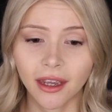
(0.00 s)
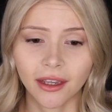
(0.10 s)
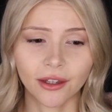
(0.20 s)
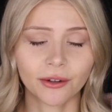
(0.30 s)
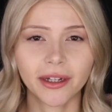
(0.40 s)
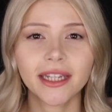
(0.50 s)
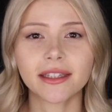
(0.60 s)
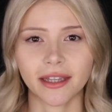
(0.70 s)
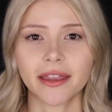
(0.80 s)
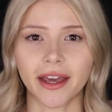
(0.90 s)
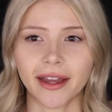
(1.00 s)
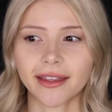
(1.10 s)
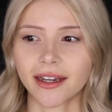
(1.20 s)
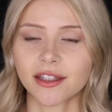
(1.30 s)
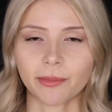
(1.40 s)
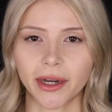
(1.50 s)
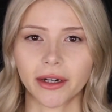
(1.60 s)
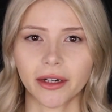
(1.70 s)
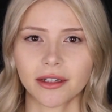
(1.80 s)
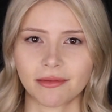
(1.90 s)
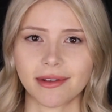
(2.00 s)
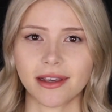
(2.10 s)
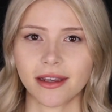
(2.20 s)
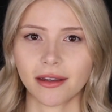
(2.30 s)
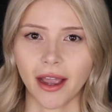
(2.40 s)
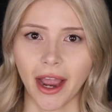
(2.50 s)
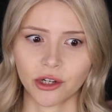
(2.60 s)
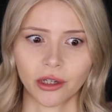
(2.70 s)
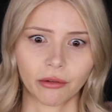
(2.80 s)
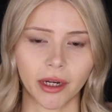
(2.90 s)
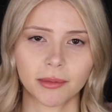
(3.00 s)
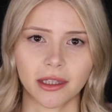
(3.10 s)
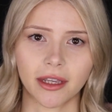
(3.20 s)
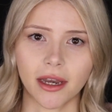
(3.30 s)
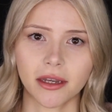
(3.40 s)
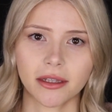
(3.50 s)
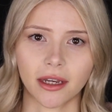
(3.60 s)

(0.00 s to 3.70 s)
When he said that it's better to be actually raped than